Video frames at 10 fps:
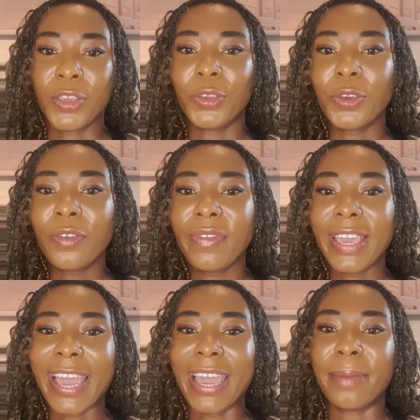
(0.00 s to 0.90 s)

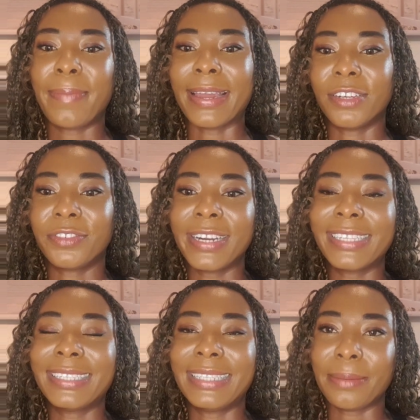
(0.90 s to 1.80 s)
UVA
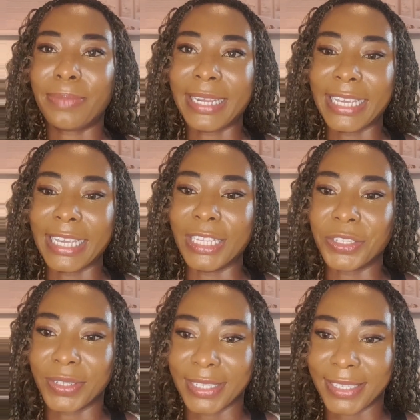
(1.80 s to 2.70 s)
penetrates deeply
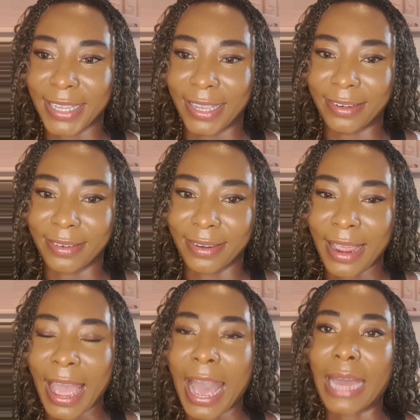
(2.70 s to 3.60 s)
into the skin
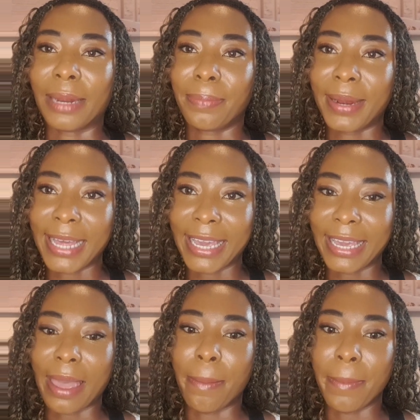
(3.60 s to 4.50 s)
and
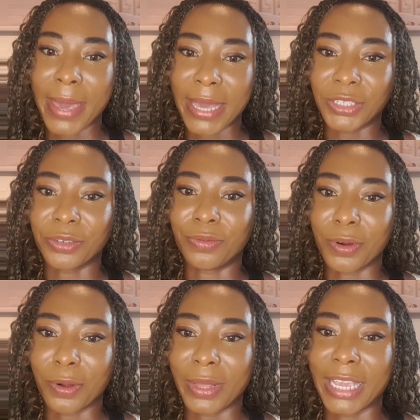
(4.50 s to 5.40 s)
play a major
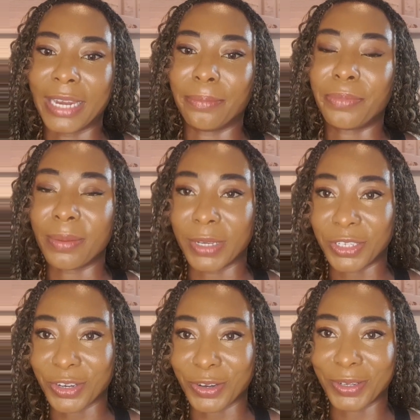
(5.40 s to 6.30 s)
role in
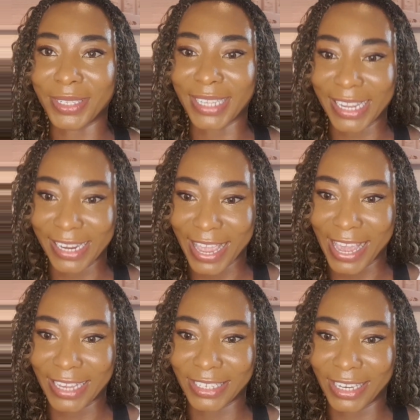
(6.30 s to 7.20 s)
premature skin
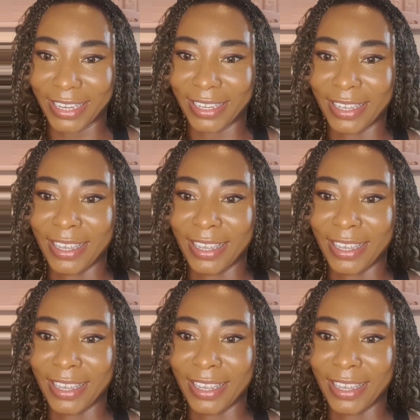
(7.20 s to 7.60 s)
aging,